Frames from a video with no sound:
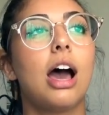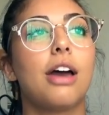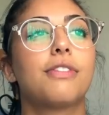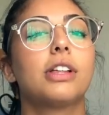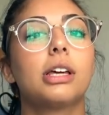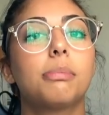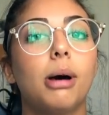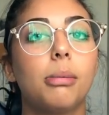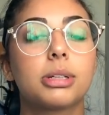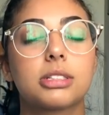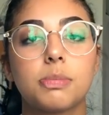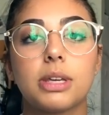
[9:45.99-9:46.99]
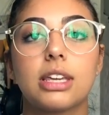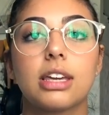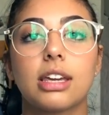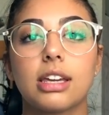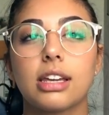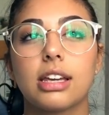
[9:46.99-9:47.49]
I feel like public
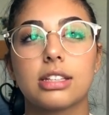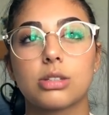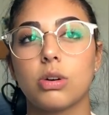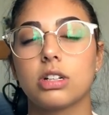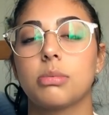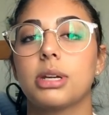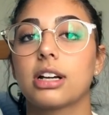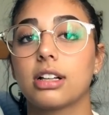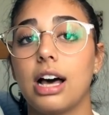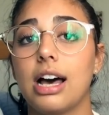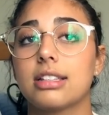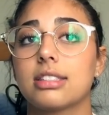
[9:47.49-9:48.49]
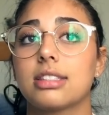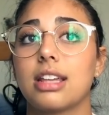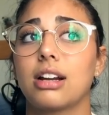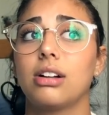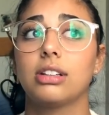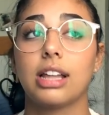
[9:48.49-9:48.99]
speaking is going to be a class
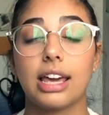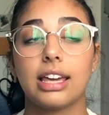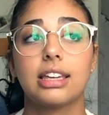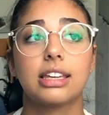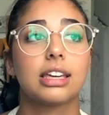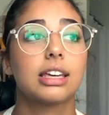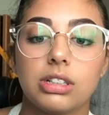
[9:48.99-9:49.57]
that I'll like.